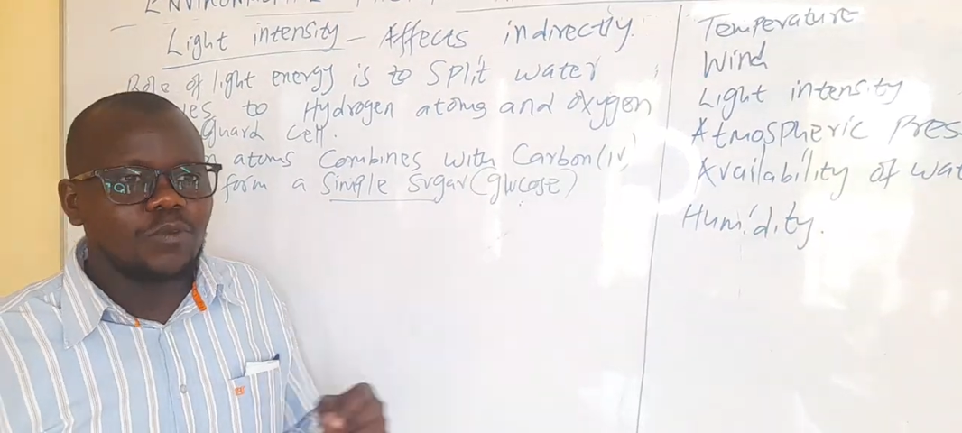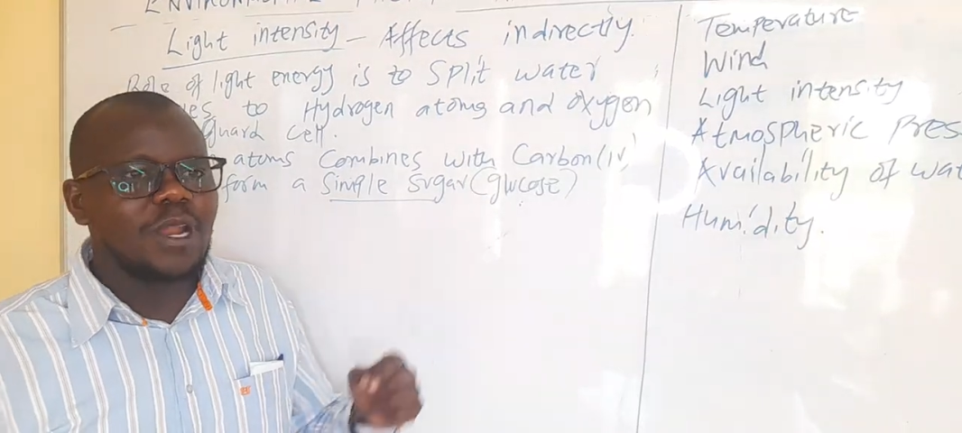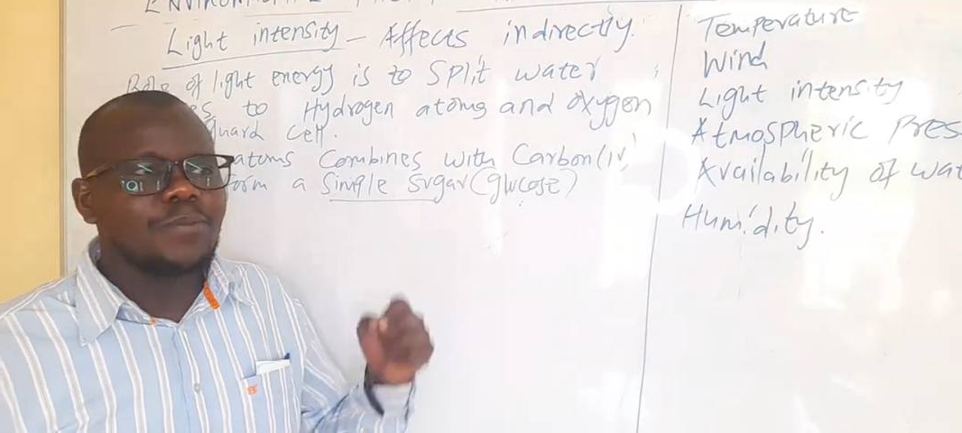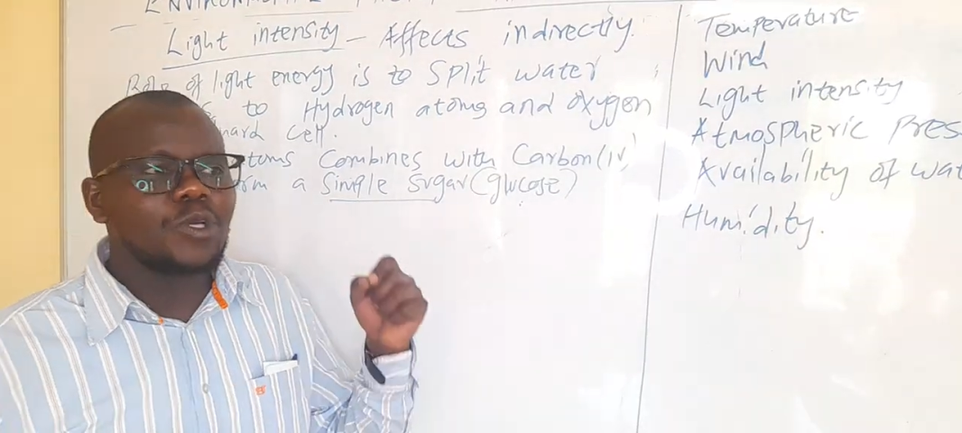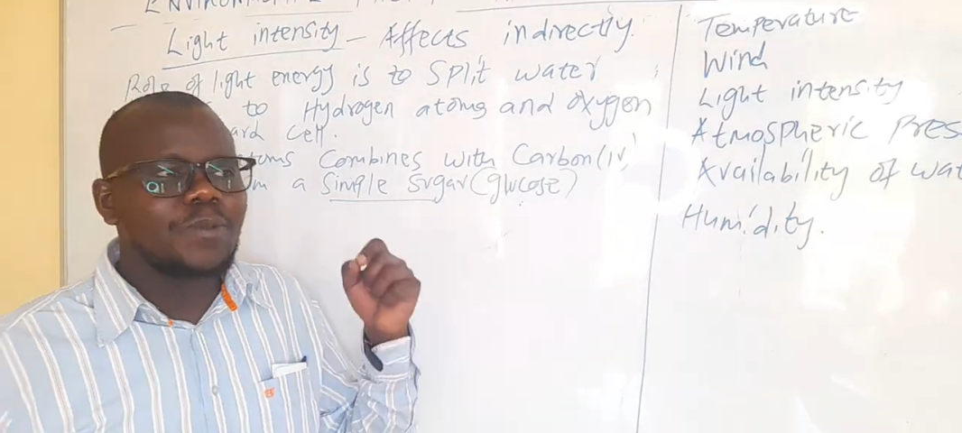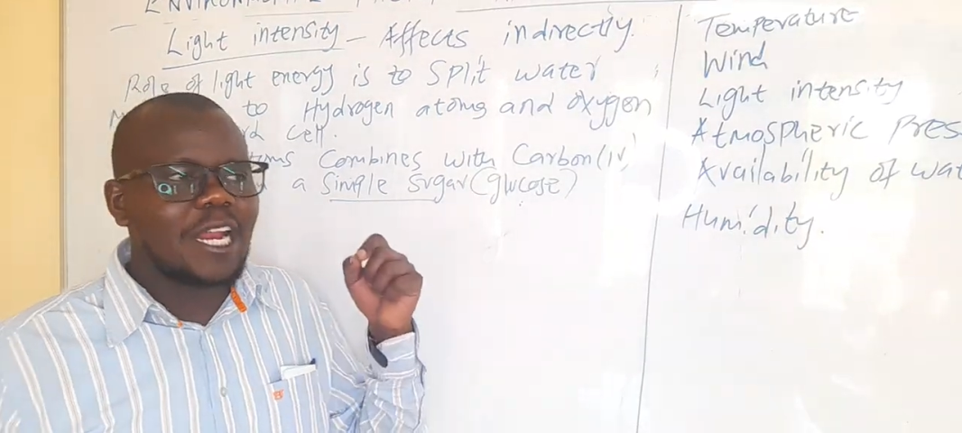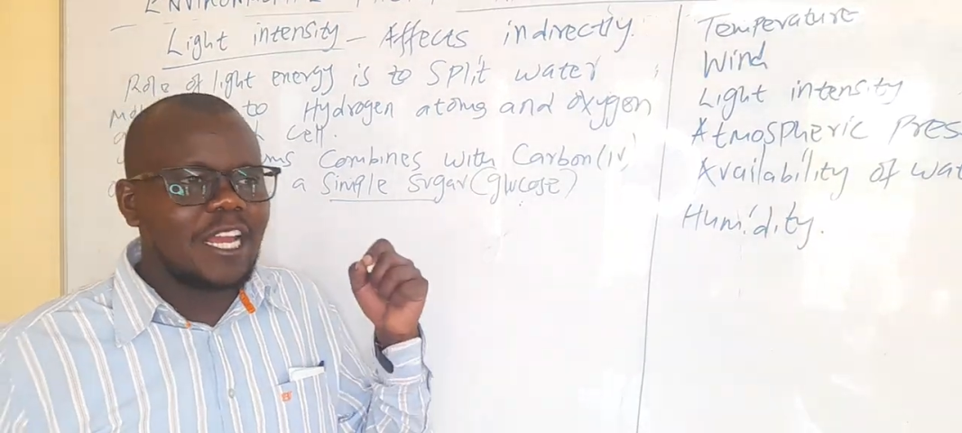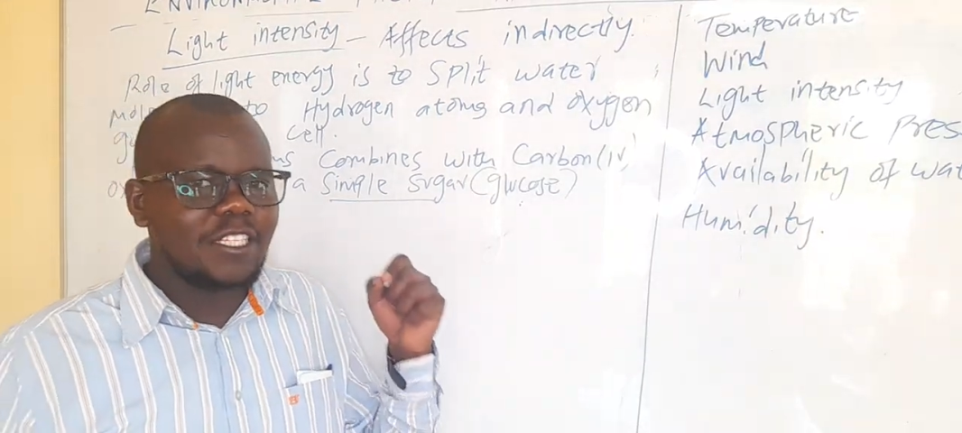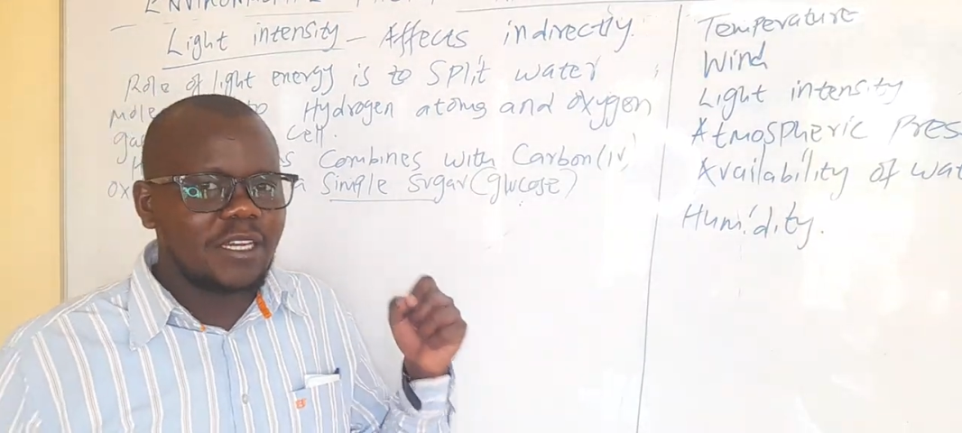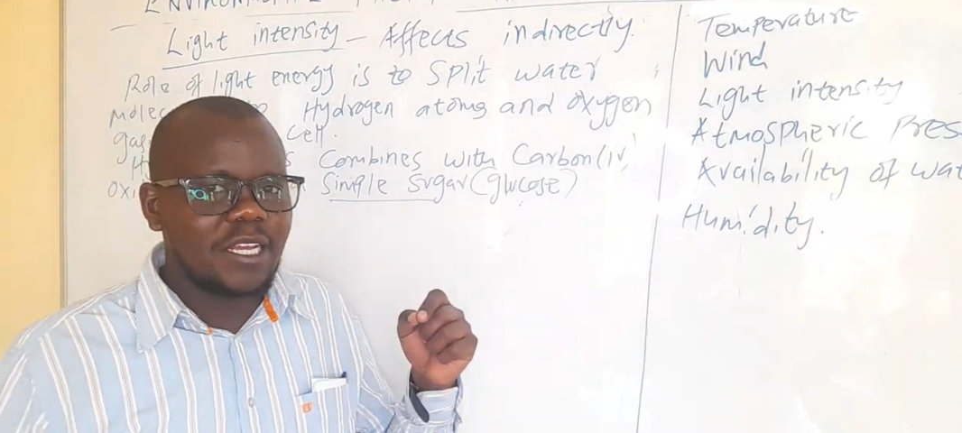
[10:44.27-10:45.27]
will absorb the
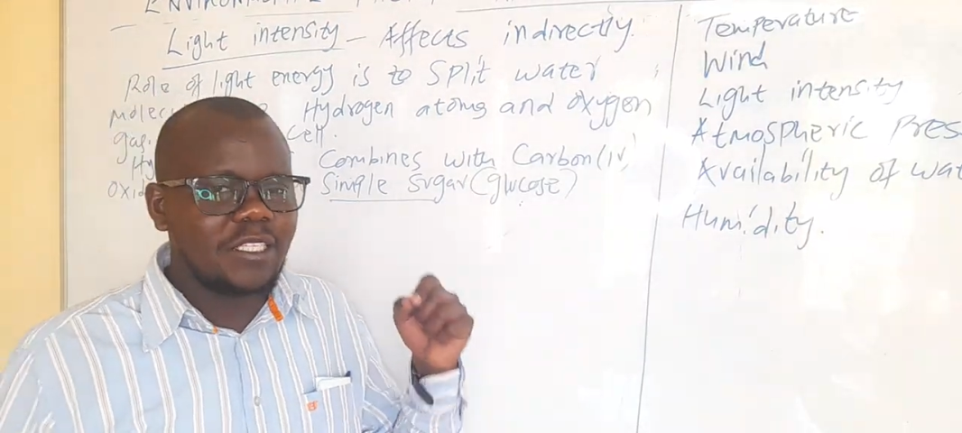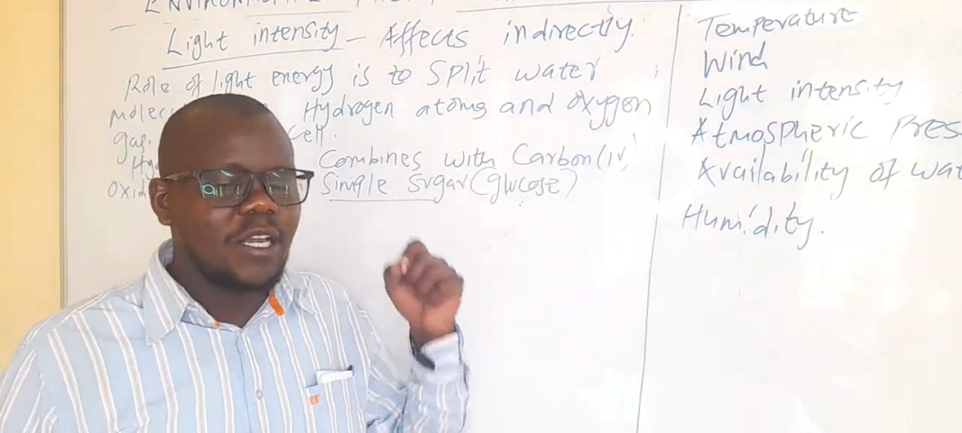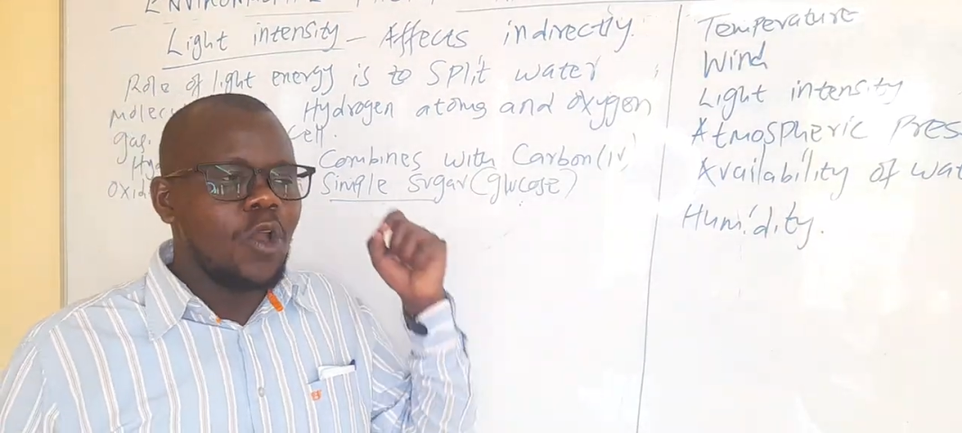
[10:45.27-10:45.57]
light energy,